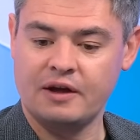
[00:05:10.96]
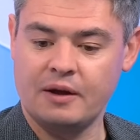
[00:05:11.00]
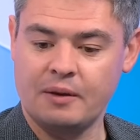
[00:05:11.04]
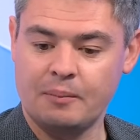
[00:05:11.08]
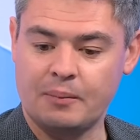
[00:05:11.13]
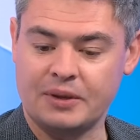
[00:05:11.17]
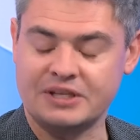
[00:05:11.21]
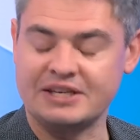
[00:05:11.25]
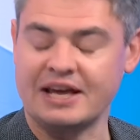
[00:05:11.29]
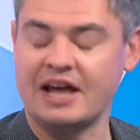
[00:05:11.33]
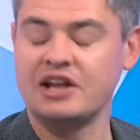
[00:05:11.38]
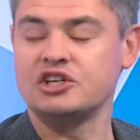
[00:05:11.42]

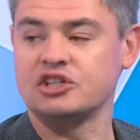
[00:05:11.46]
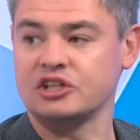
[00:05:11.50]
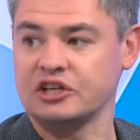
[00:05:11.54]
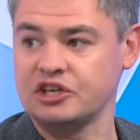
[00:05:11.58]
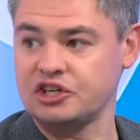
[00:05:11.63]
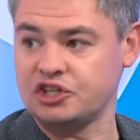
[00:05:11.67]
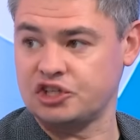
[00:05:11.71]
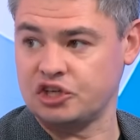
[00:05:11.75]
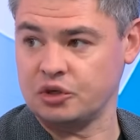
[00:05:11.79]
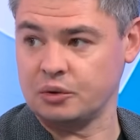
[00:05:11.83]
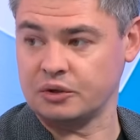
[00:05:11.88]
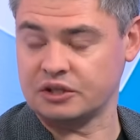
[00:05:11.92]
potential
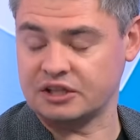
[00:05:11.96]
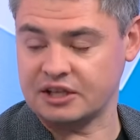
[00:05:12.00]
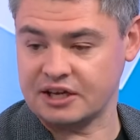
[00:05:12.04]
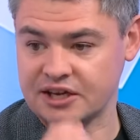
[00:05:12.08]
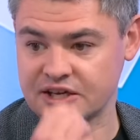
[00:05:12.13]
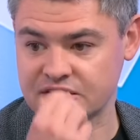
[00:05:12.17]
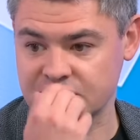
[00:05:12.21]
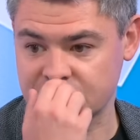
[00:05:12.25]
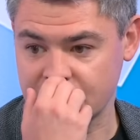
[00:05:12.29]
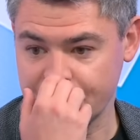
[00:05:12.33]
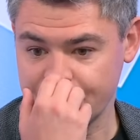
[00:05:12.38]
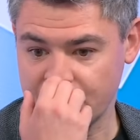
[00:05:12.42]
issue with
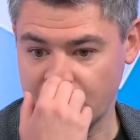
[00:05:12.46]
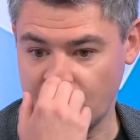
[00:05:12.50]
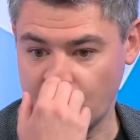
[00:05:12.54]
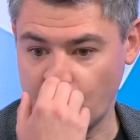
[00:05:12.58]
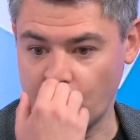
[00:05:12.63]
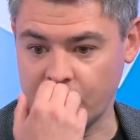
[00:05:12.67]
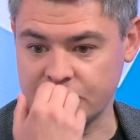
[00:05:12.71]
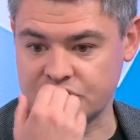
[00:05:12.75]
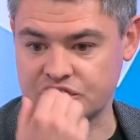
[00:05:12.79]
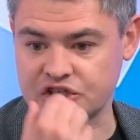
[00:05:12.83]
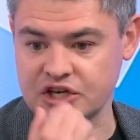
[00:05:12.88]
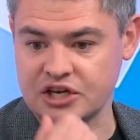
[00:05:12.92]
this,
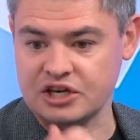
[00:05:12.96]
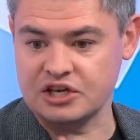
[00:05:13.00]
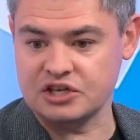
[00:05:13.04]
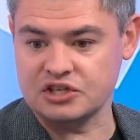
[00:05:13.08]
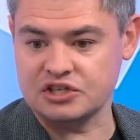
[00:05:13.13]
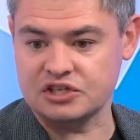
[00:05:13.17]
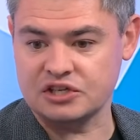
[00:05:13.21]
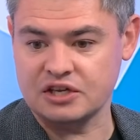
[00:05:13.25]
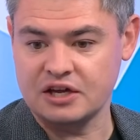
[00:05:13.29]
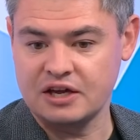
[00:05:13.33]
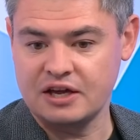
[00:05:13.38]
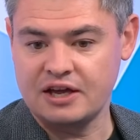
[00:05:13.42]
which
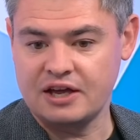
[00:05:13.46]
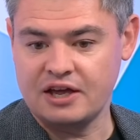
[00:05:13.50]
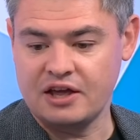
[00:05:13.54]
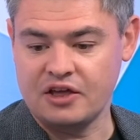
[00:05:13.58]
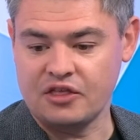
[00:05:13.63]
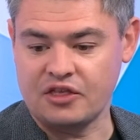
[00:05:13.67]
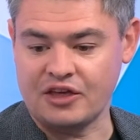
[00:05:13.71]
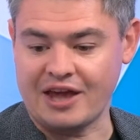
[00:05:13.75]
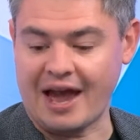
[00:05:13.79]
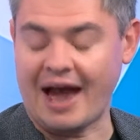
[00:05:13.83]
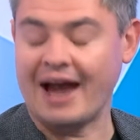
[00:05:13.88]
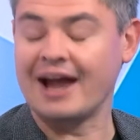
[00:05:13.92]
is
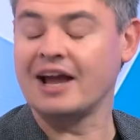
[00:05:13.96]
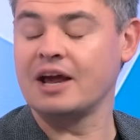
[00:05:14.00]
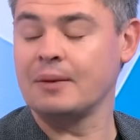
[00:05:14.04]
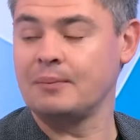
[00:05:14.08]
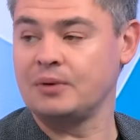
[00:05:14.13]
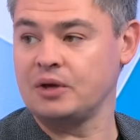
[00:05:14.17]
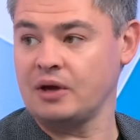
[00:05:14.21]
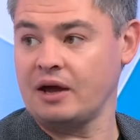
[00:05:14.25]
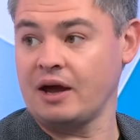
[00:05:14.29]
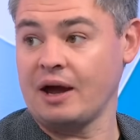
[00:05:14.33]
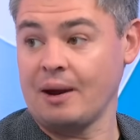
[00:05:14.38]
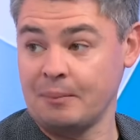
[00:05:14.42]
the
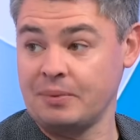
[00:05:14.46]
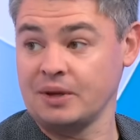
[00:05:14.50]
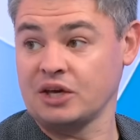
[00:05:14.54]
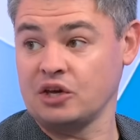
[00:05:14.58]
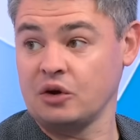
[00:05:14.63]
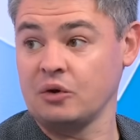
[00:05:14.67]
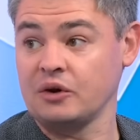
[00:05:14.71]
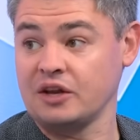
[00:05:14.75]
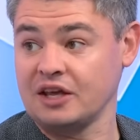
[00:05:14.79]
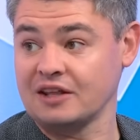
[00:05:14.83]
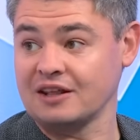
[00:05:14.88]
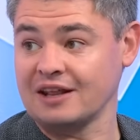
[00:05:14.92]

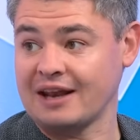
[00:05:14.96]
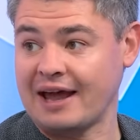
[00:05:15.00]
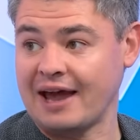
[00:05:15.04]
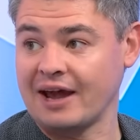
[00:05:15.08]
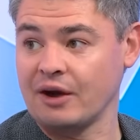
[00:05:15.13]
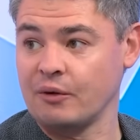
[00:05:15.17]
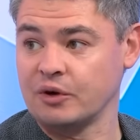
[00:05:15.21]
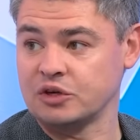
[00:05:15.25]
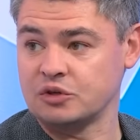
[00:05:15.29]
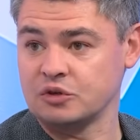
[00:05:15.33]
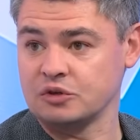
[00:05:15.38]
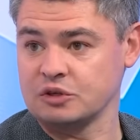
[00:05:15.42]
ambiguity of the
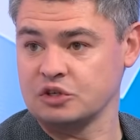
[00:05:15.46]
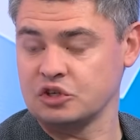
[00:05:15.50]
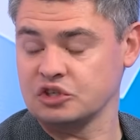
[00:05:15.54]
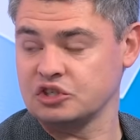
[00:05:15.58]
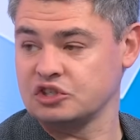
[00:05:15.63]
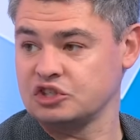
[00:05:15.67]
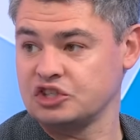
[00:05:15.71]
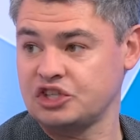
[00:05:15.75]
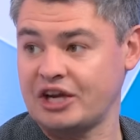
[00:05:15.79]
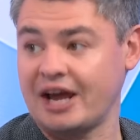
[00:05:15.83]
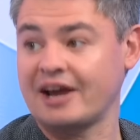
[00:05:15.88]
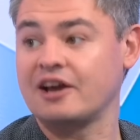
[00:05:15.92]
language,
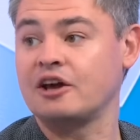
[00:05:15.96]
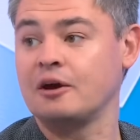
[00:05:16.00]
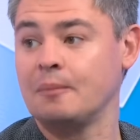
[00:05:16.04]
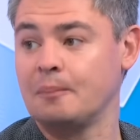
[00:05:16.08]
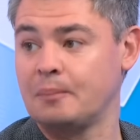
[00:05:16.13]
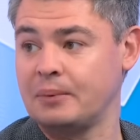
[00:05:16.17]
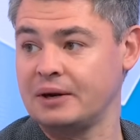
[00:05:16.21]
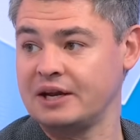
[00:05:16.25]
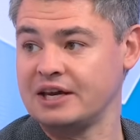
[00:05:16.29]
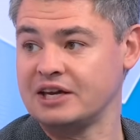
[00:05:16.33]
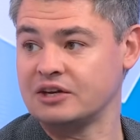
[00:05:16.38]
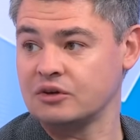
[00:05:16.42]
just check
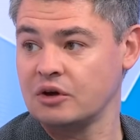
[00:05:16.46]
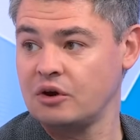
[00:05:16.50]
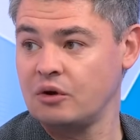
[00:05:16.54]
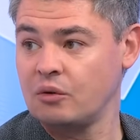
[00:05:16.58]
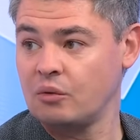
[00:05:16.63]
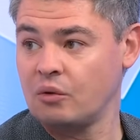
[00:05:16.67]
complete.